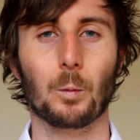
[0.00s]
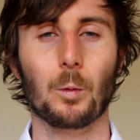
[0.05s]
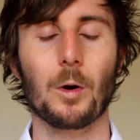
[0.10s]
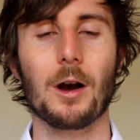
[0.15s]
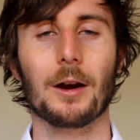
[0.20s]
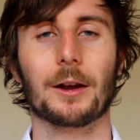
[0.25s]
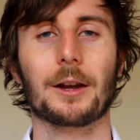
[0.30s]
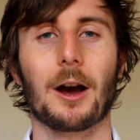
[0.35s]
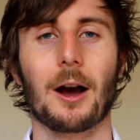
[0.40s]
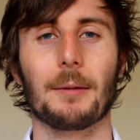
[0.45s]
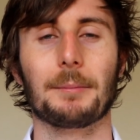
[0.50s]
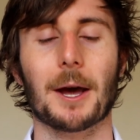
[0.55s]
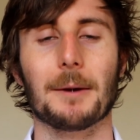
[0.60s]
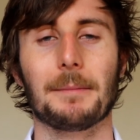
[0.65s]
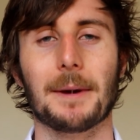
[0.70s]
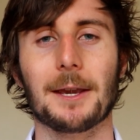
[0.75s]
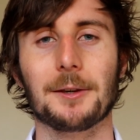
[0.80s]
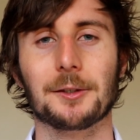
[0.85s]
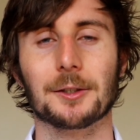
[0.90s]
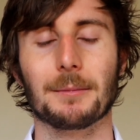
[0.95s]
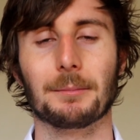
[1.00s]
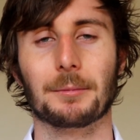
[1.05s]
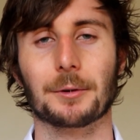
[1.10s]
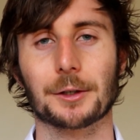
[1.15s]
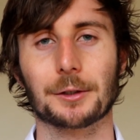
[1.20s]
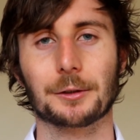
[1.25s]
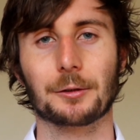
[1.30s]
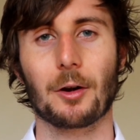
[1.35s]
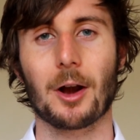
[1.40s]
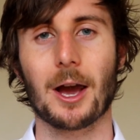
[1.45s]
work up a patient and
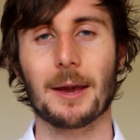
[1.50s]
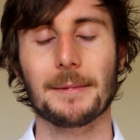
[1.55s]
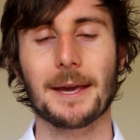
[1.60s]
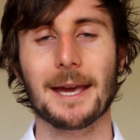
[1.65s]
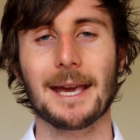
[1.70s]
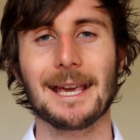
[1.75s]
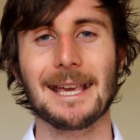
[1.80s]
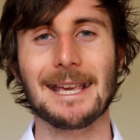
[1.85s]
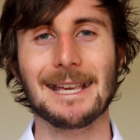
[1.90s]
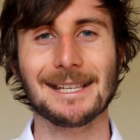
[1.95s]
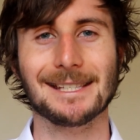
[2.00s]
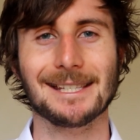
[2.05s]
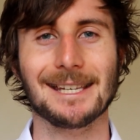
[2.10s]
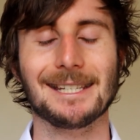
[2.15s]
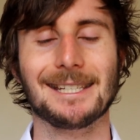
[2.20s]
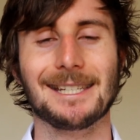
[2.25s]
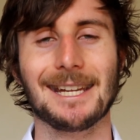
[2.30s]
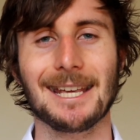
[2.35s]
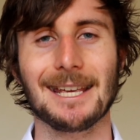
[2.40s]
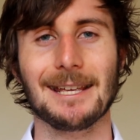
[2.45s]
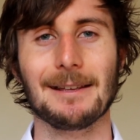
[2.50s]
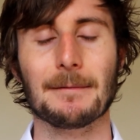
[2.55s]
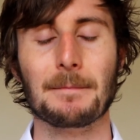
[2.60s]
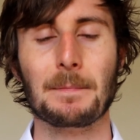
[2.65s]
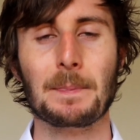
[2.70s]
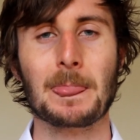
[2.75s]
prescribe ECT.